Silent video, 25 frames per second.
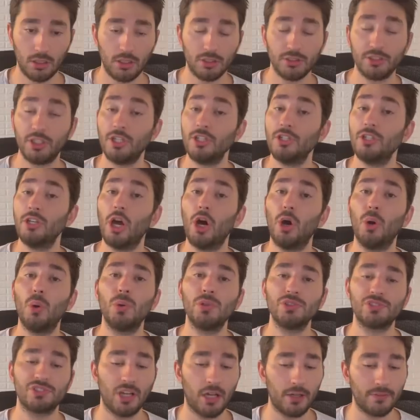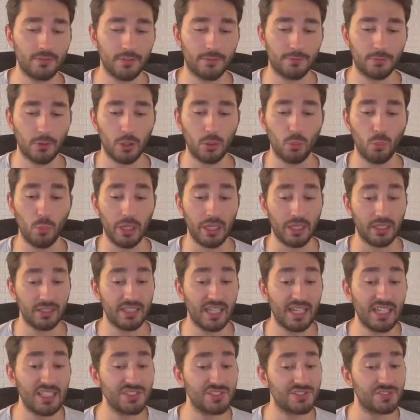The nose of the front wing,
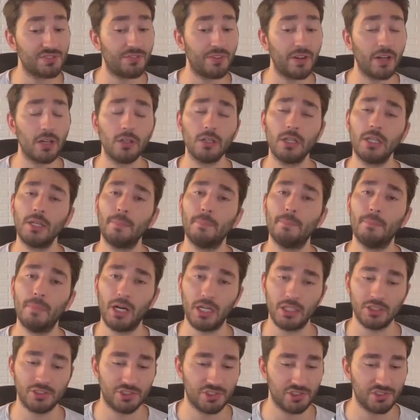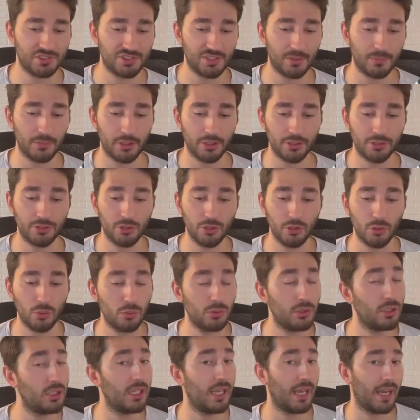that is very much similar to
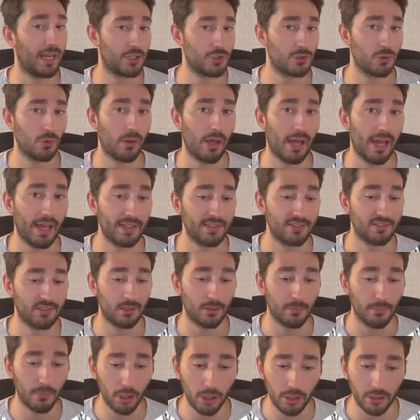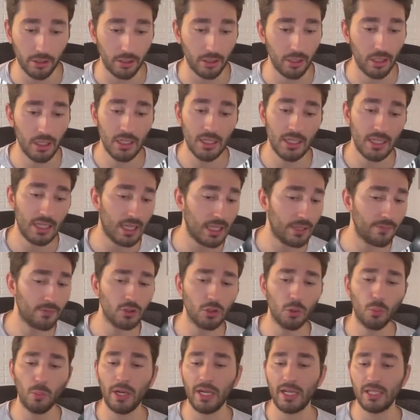the actual Aston Martin. Even
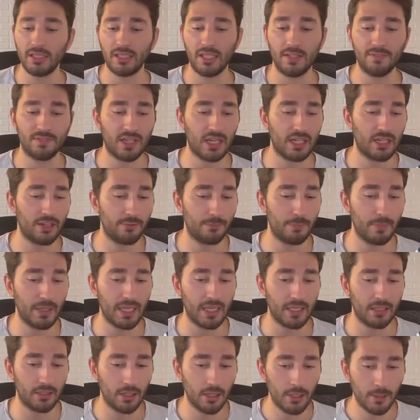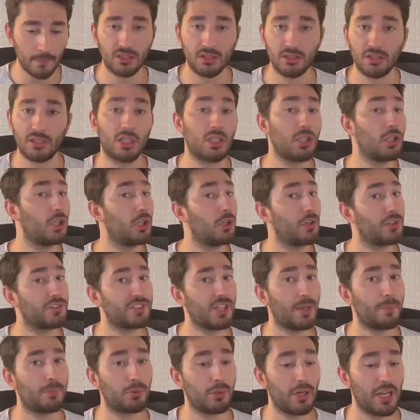the way they've kind of made the little
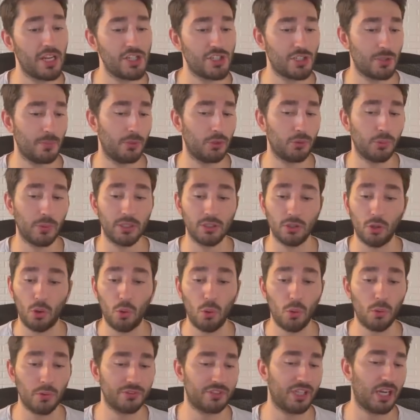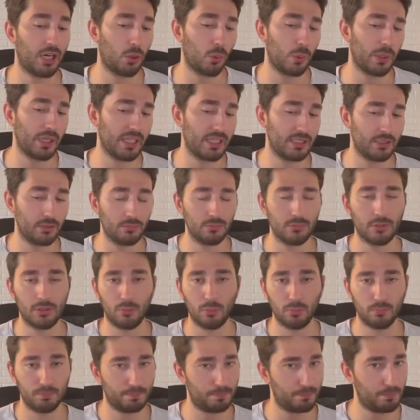separation between the whole entire wing and
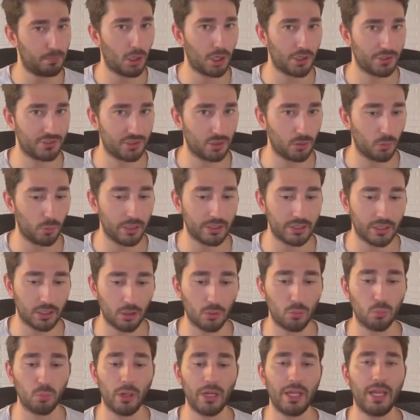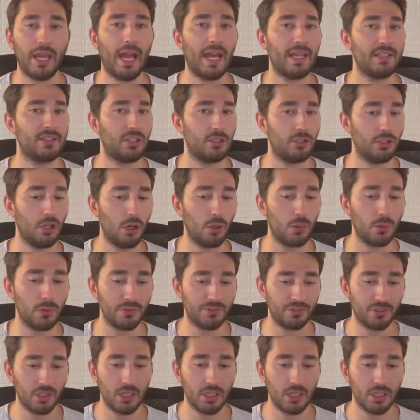the parts of the wing that are right at the nose,